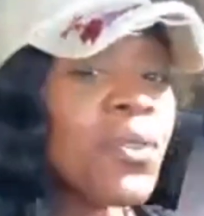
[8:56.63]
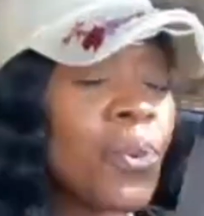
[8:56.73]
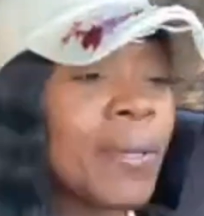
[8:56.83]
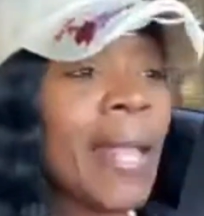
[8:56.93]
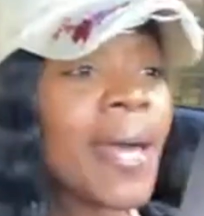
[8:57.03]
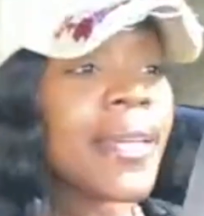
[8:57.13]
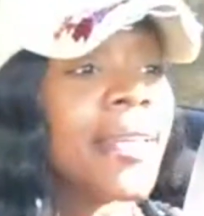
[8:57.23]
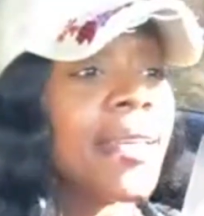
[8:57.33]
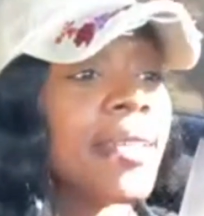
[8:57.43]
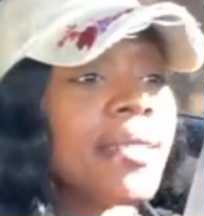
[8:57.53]
you a lot of
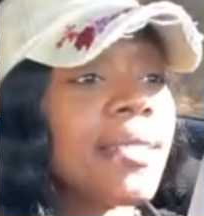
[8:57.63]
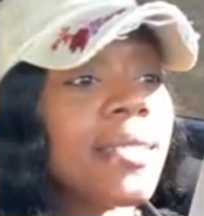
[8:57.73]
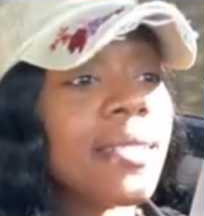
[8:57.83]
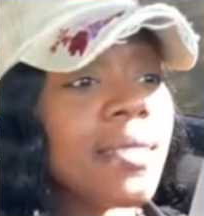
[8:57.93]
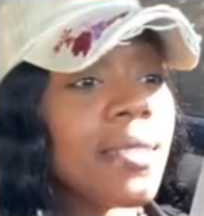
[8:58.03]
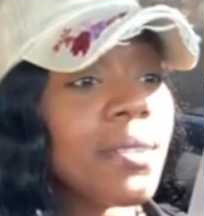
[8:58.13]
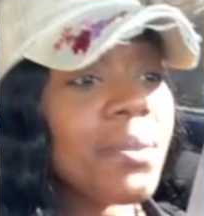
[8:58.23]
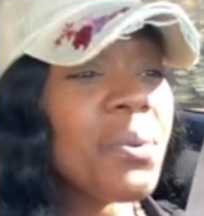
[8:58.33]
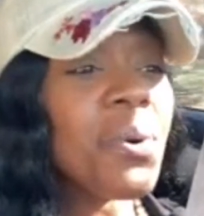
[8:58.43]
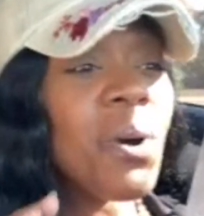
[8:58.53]
hints
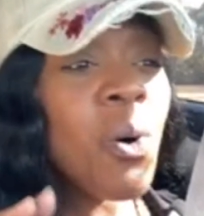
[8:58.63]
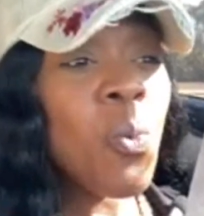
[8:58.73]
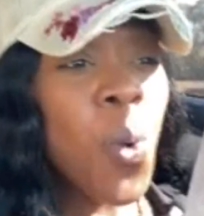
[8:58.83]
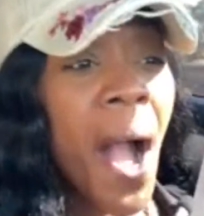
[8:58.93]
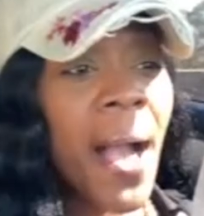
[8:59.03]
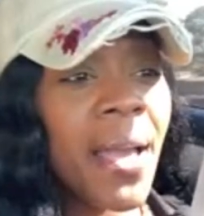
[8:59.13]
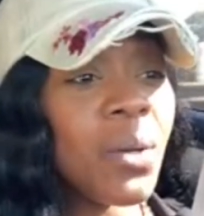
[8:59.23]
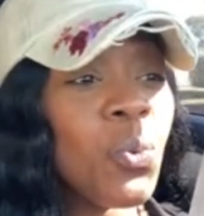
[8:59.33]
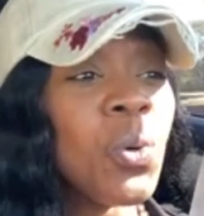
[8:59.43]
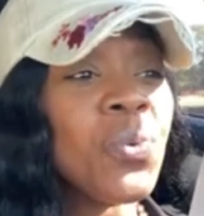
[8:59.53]
on why
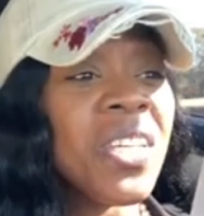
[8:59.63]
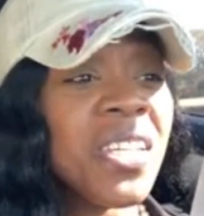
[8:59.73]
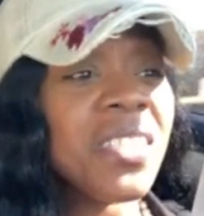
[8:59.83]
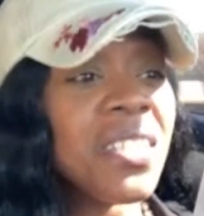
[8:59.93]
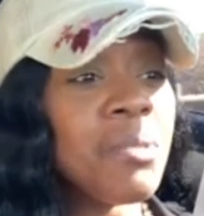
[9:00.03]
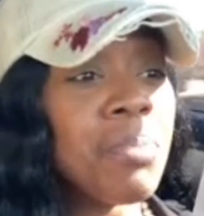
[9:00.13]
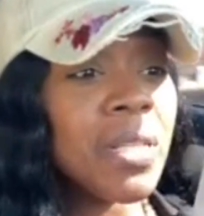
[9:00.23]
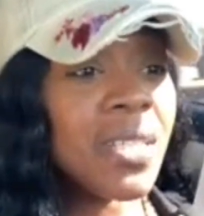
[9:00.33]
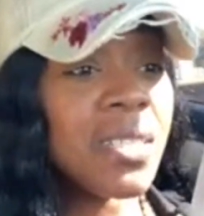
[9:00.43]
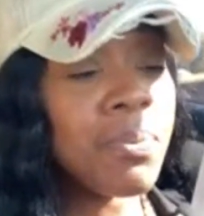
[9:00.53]
when we get to the
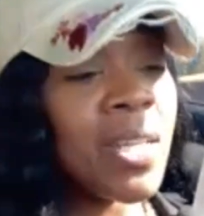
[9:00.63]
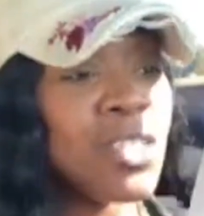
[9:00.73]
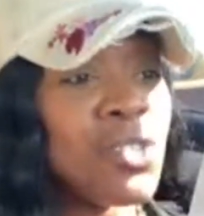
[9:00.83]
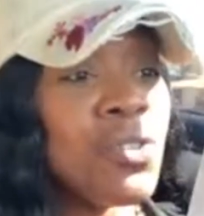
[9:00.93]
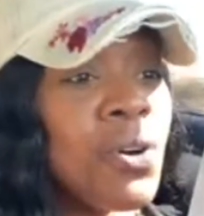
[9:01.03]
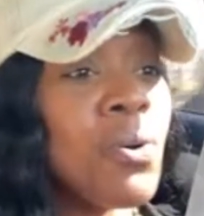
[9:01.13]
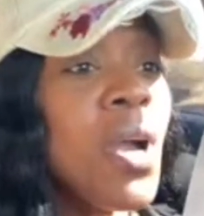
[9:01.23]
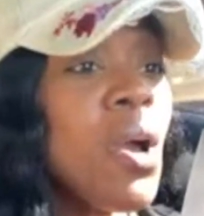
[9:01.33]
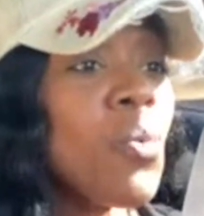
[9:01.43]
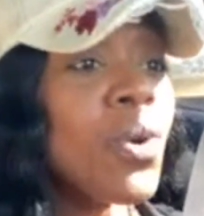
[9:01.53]
place. But as you know,
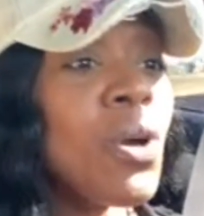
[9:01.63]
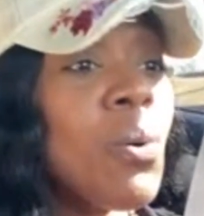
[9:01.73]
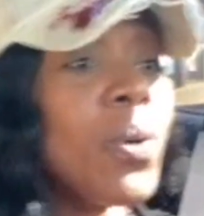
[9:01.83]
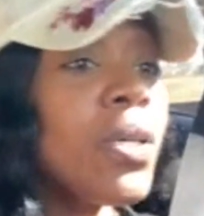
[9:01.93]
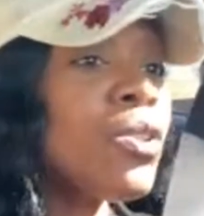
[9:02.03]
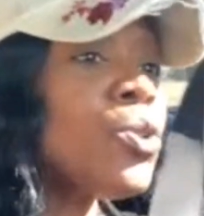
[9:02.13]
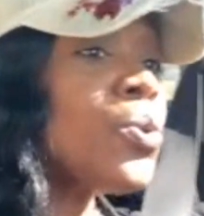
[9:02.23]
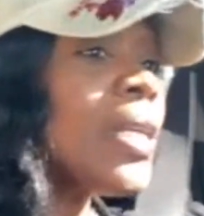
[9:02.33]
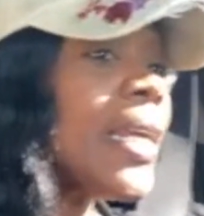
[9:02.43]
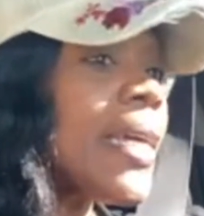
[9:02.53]
we're going to
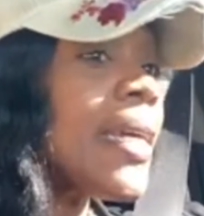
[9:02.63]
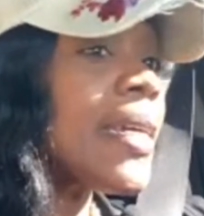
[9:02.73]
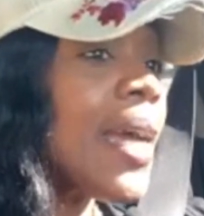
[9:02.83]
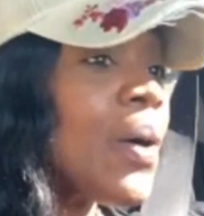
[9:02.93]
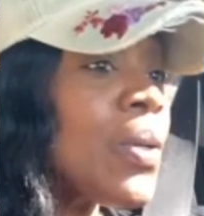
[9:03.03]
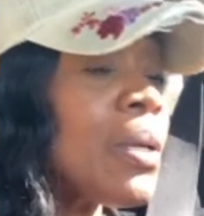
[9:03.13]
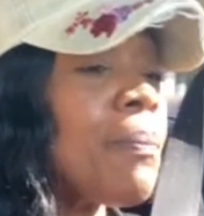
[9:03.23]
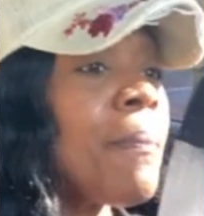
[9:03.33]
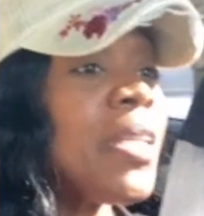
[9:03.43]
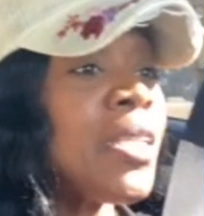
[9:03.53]
Clayton County
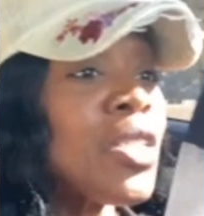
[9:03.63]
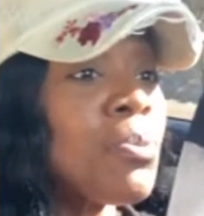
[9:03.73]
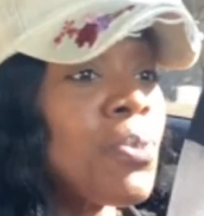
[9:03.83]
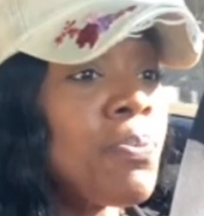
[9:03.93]
Municipal